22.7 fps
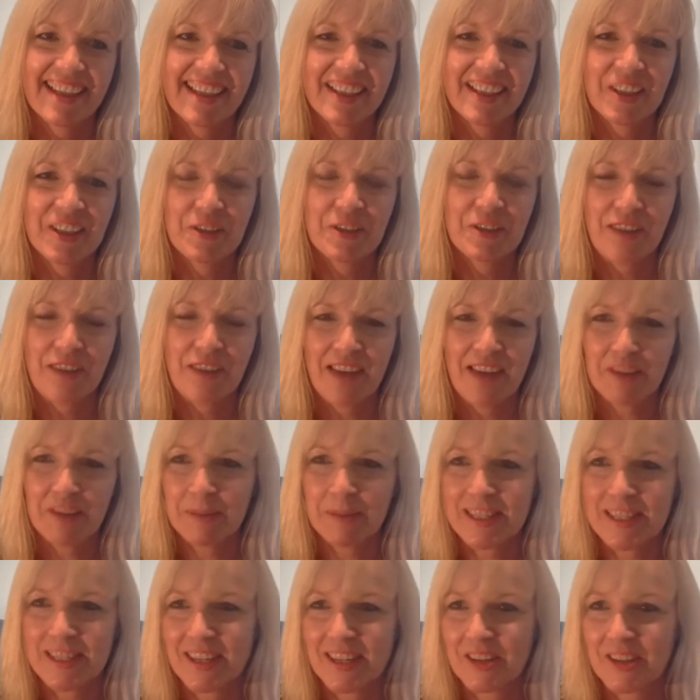Thank you for
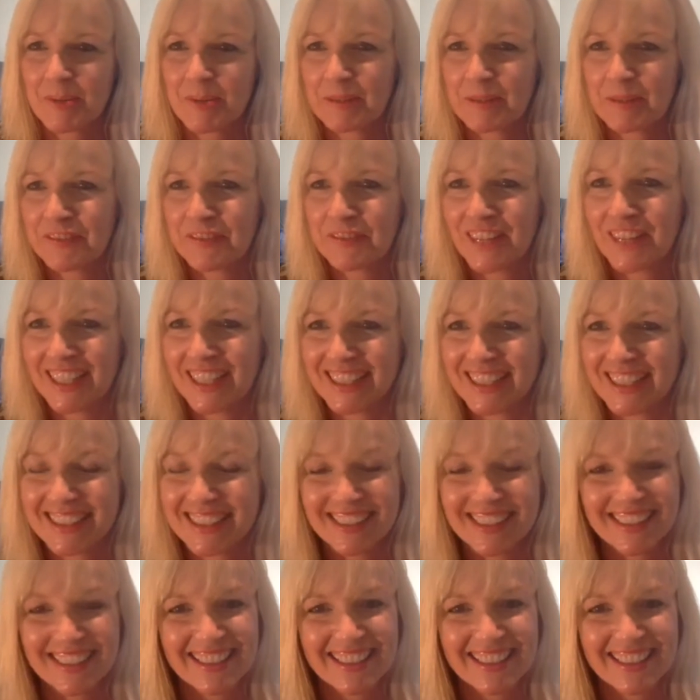having me, Sarah. It's been fun.